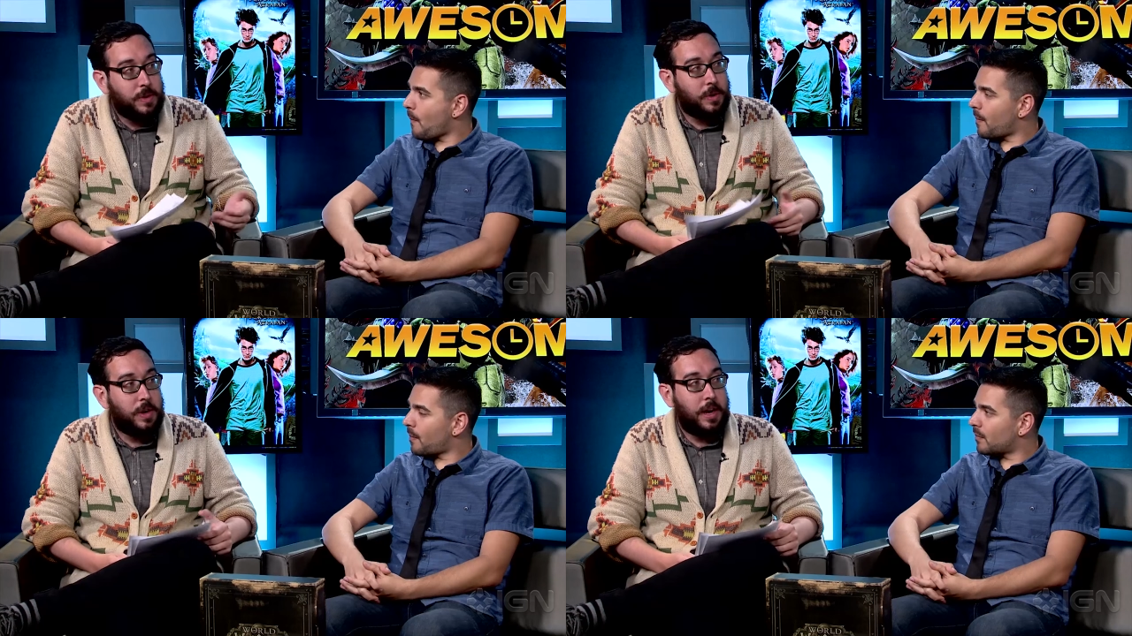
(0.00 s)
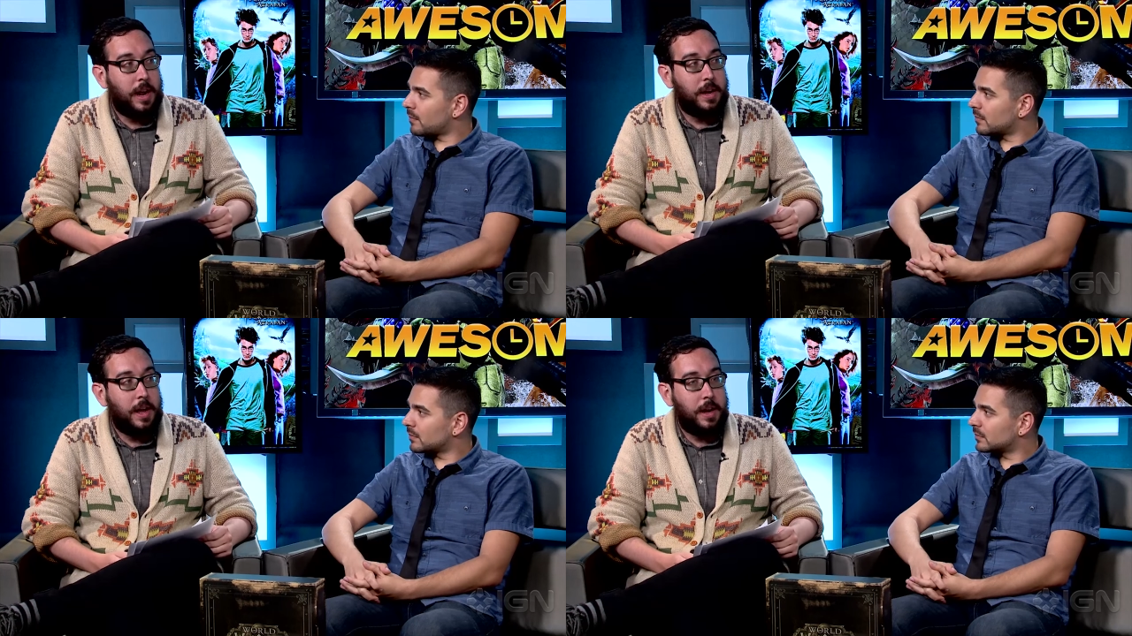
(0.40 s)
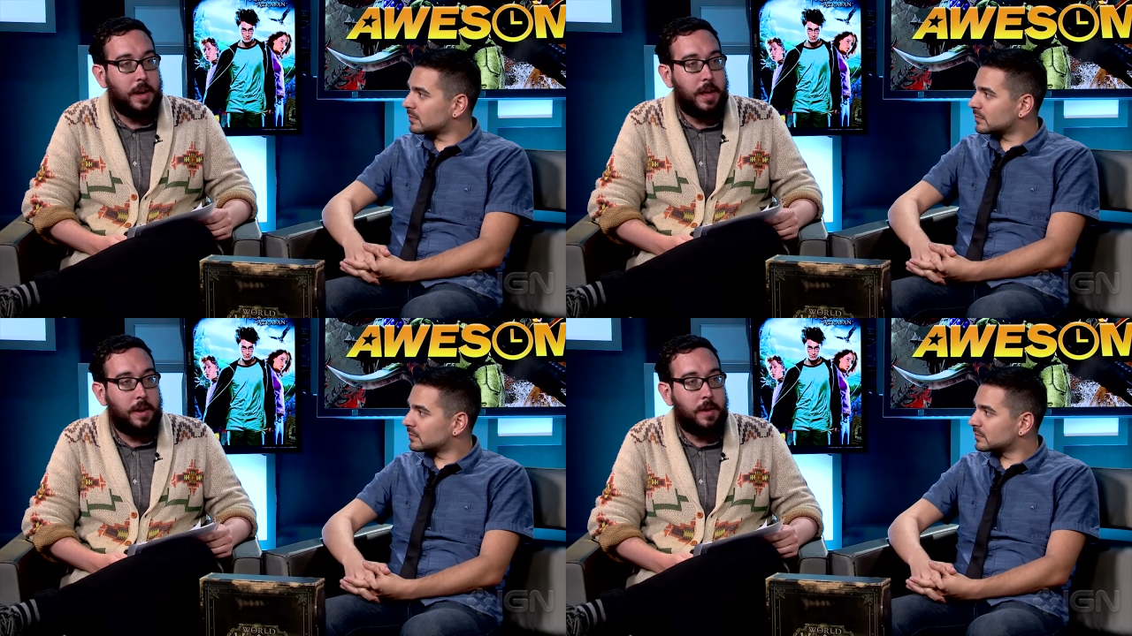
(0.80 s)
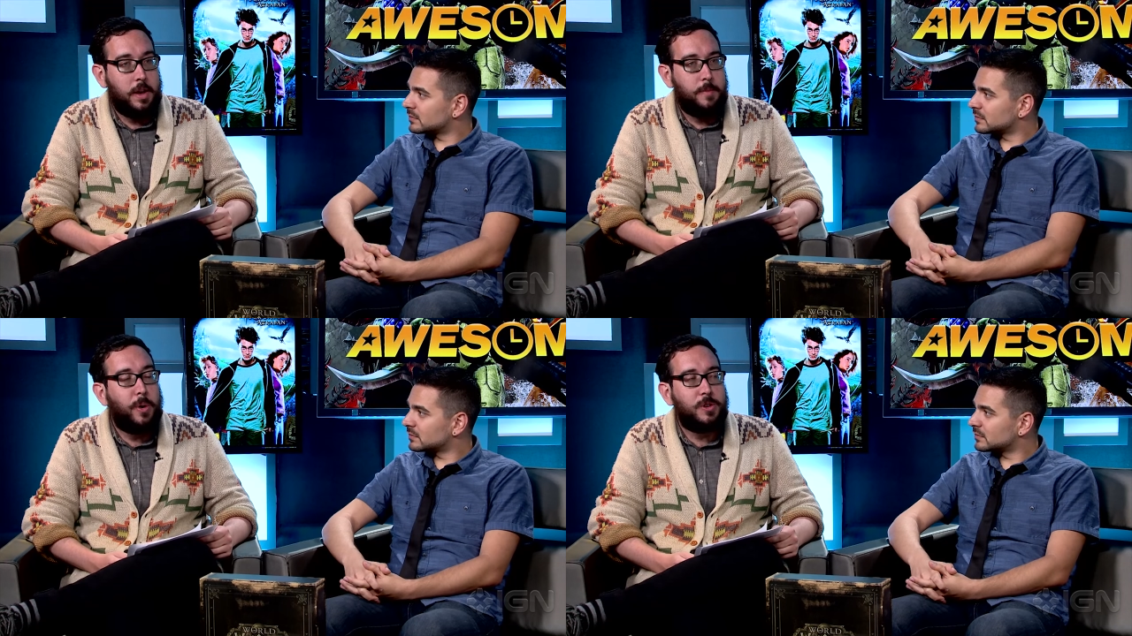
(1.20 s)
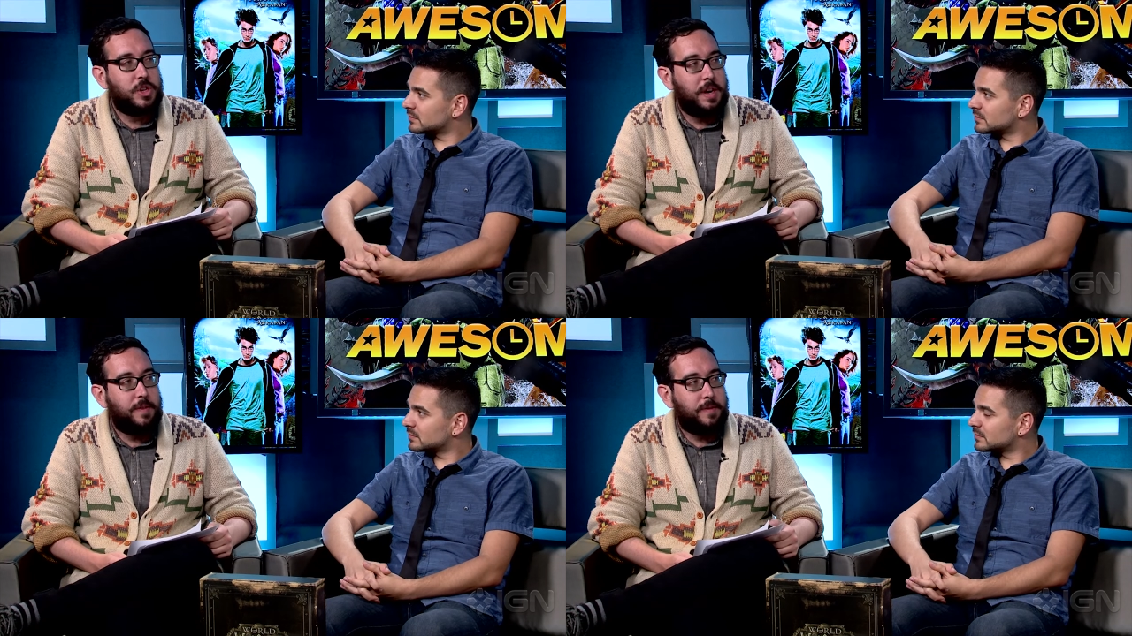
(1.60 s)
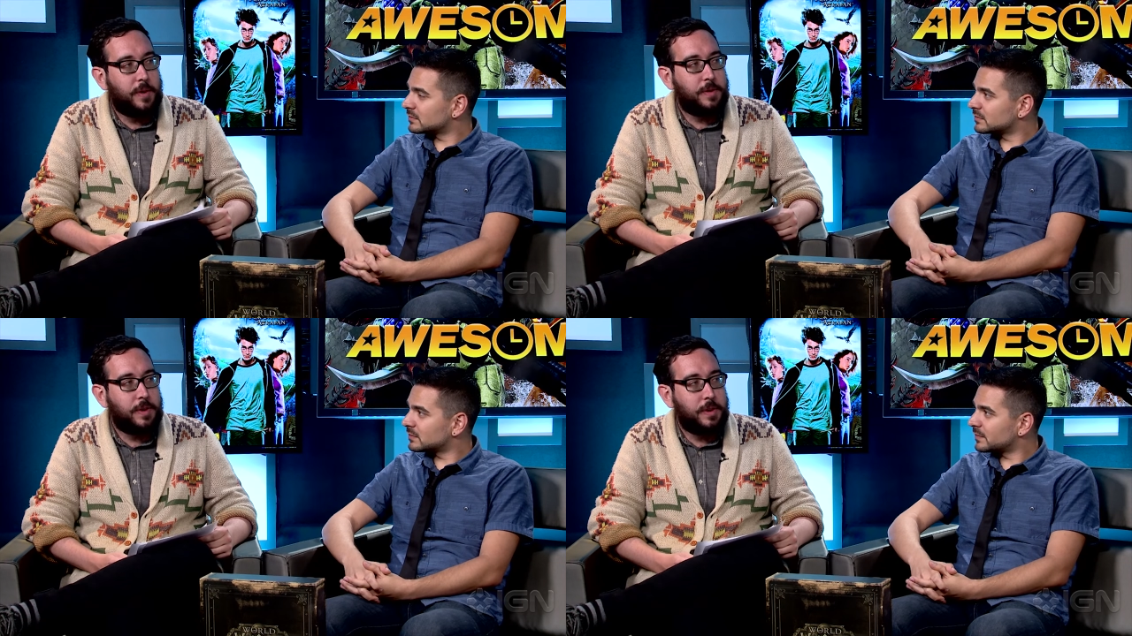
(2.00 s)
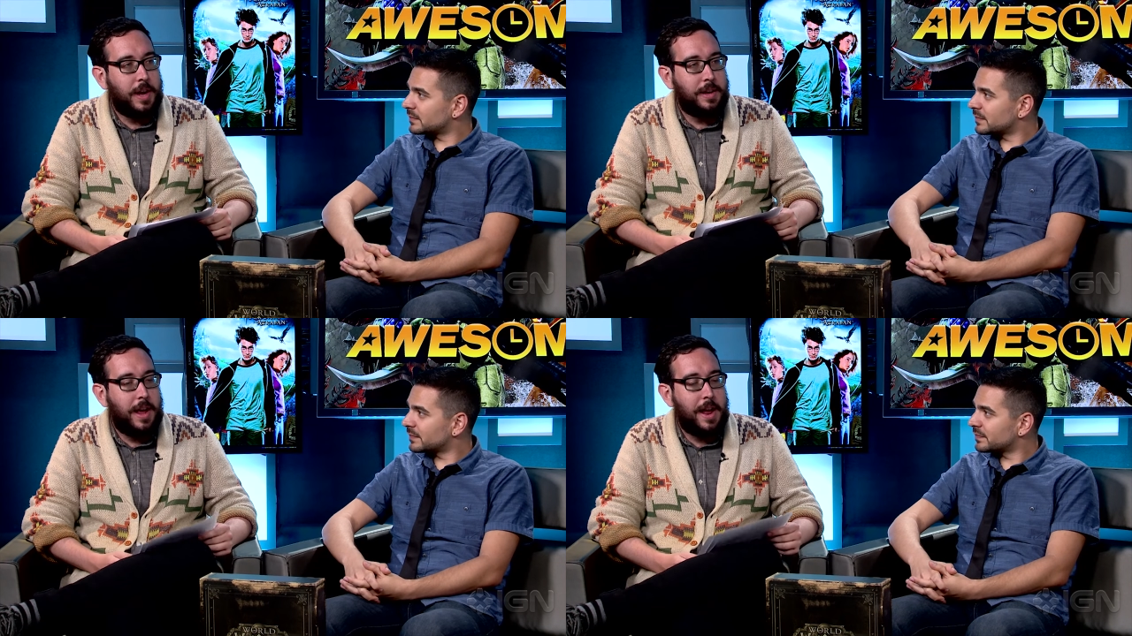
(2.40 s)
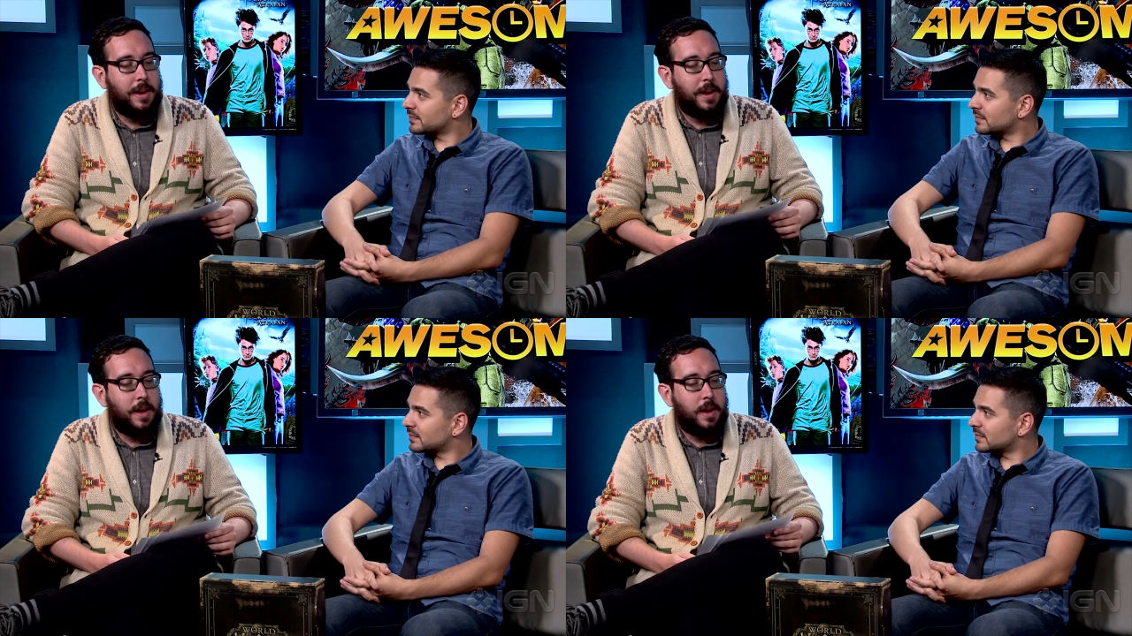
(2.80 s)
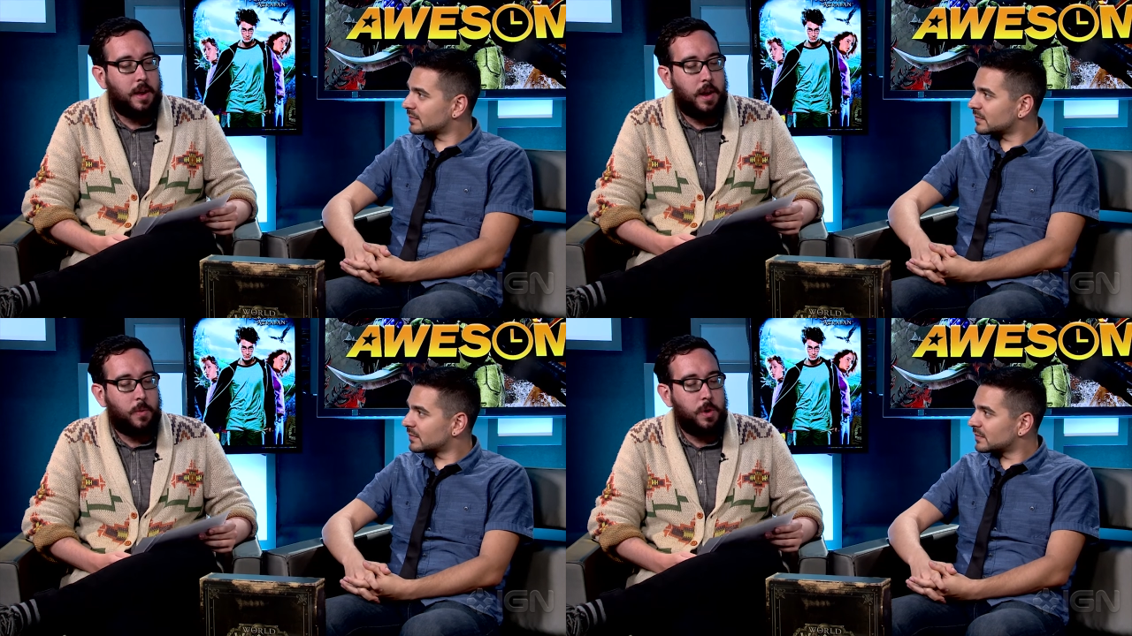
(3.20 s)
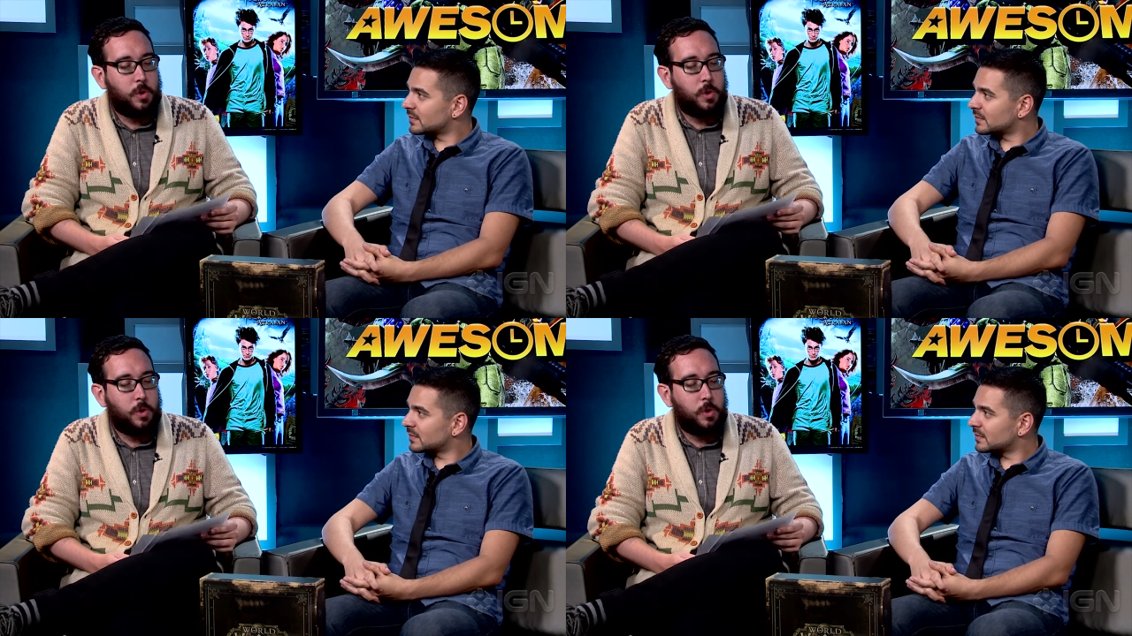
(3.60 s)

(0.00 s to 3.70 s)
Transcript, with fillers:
Speaker 1: the story and, and, and pushed it even further and ended on a,